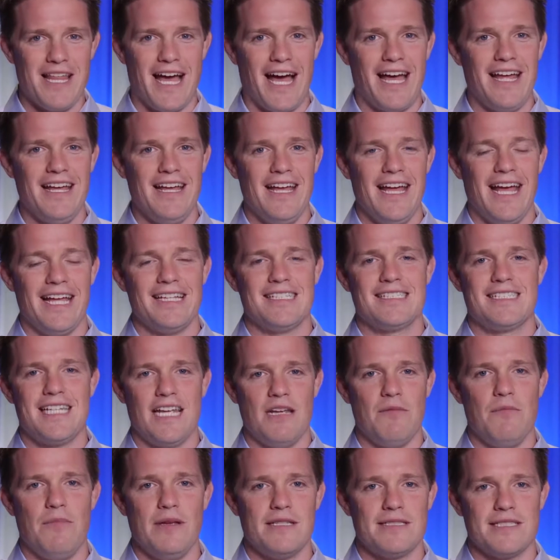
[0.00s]
that and stay
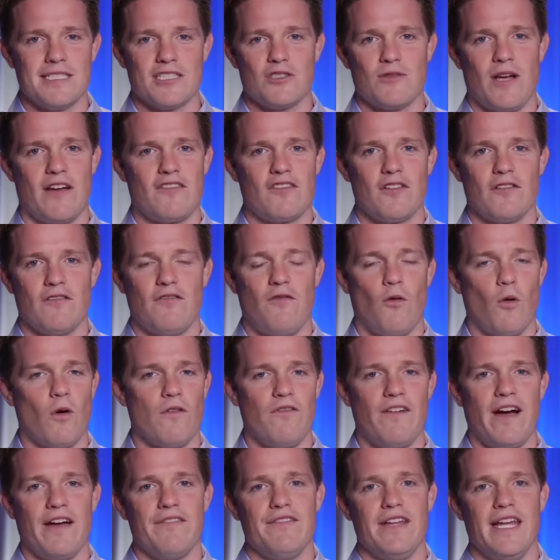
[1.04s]
in business. So after 4 or
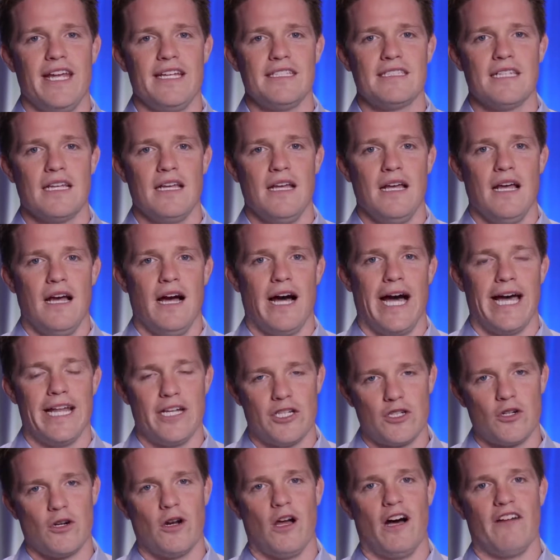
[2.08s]
5 days, I had
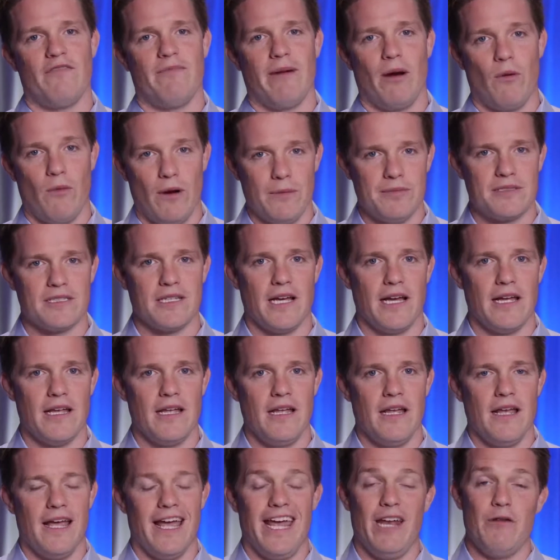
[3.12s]
to turn off my website,
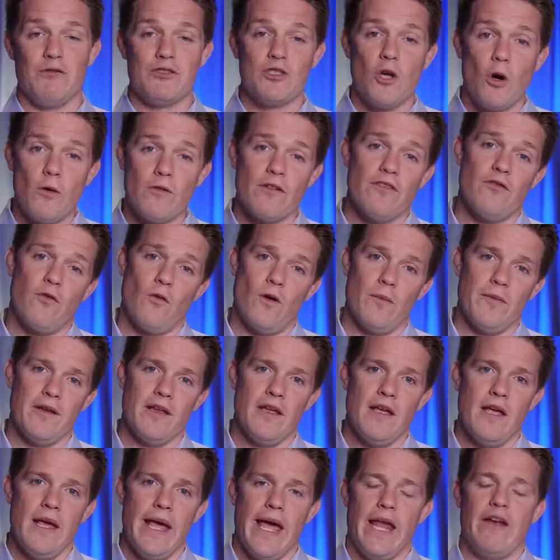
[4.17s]
and it was over for me.
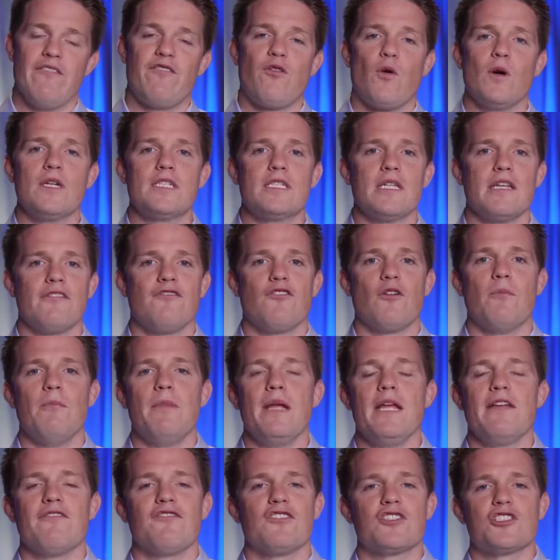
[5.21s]
And unfortunately for
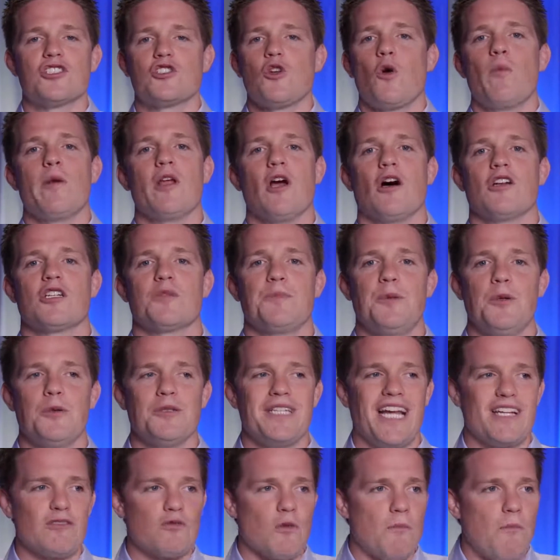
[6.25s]
me and for so many entrepreneurs,
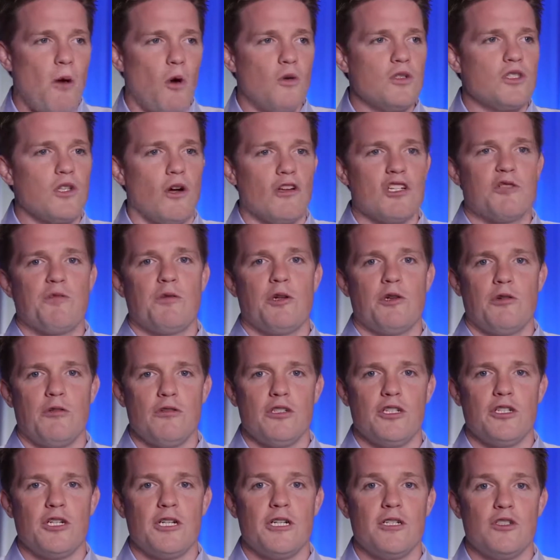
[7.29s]
that's where most
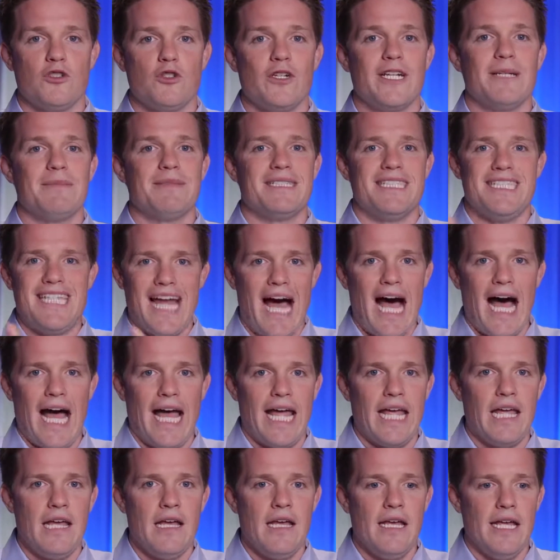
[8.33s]
entrepreneurial dreams
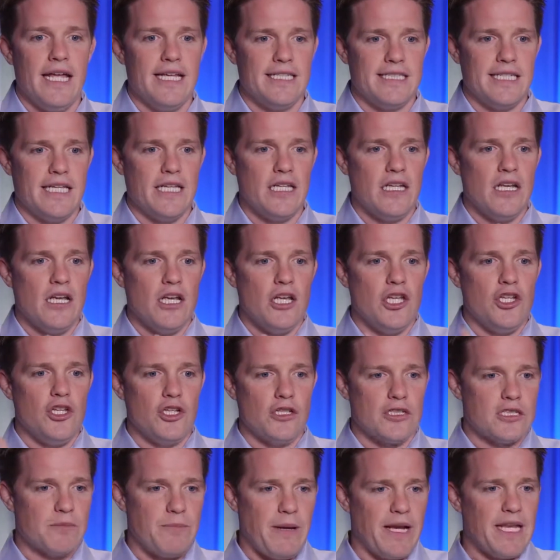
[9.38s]
die, is in
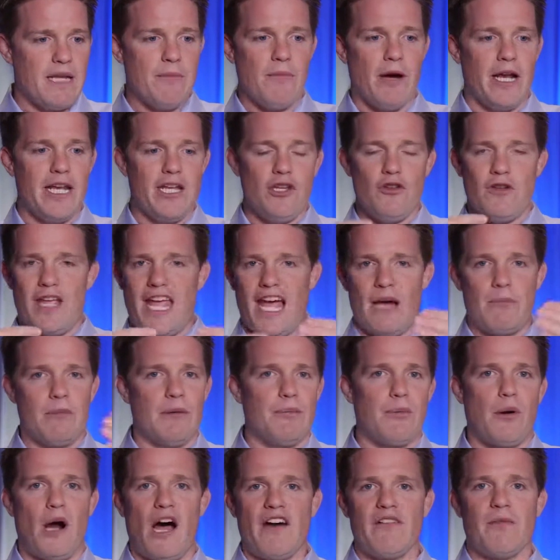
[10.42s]
you're spending money and you can't be
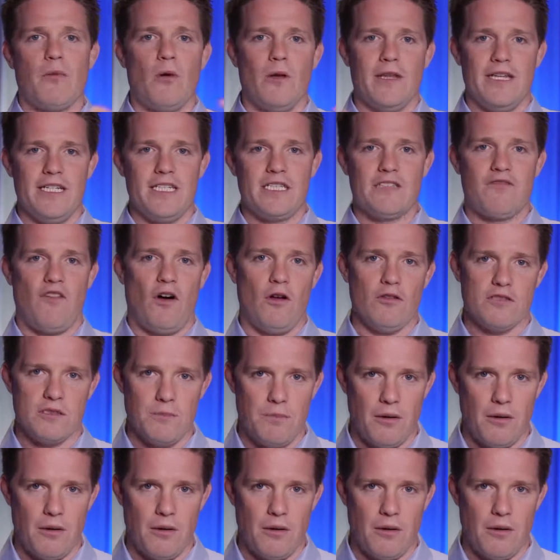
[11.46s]
profitable and it just falls